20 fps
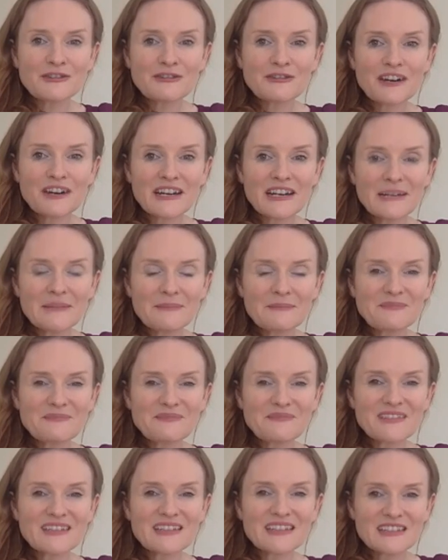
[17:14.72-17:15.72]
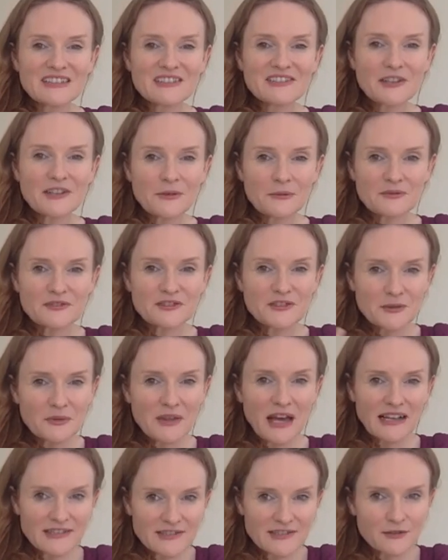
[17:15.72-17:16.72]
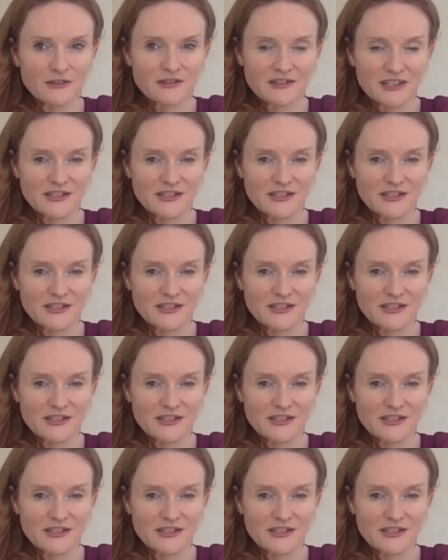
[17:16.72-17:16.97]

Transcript: right? So, so that's all.